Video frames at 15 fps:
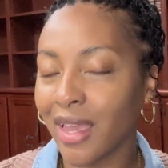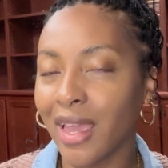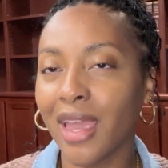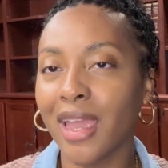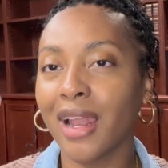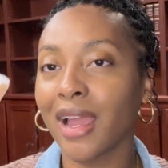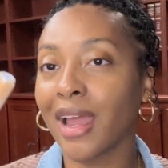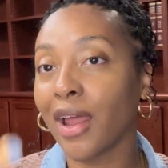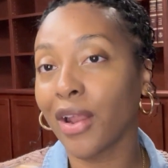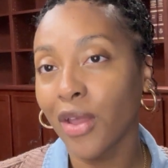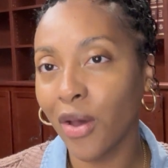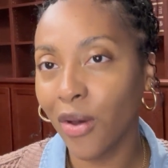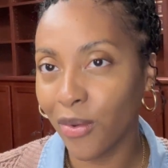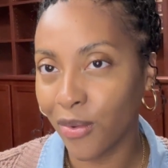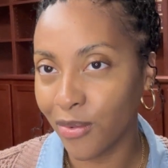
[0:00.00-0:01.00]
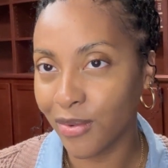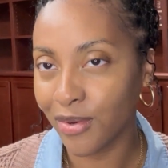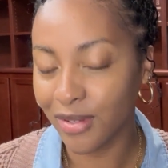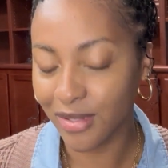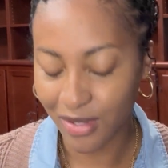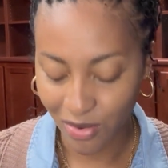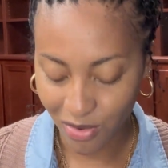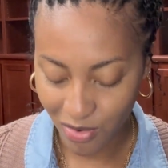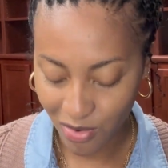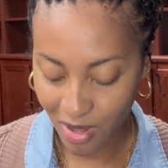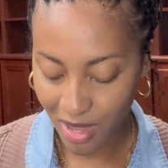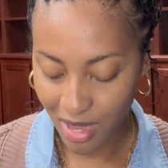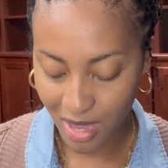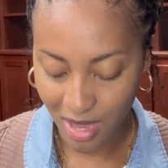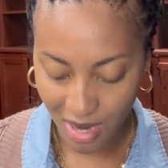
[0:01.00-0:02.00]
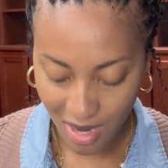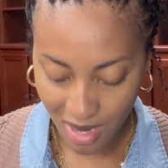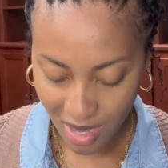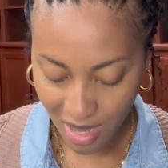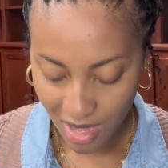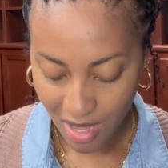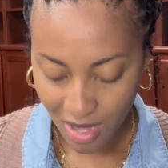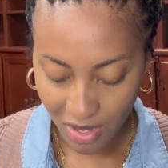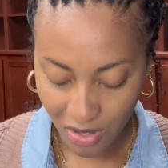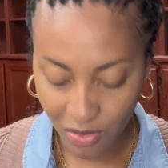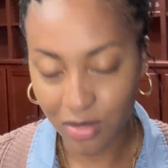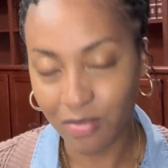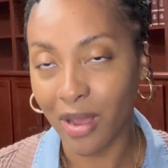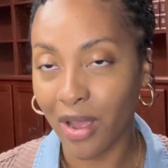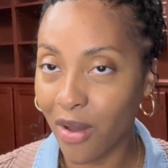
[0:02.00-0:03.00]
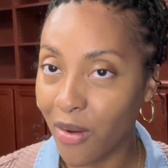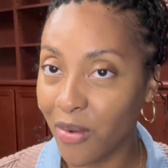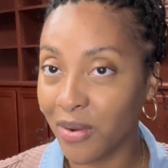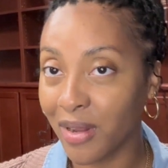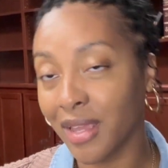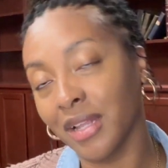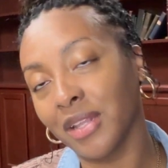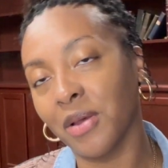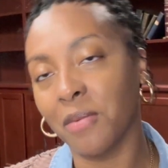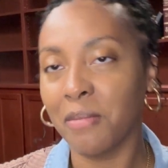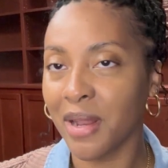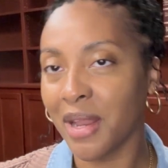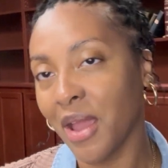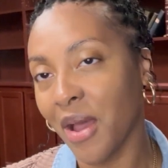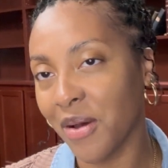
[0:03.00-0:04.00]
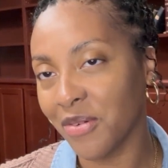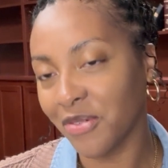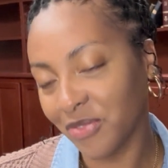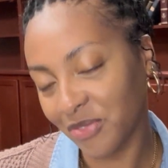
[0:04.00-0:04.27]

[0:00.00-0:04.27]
And I got a code, so you can use my code and get a little money off.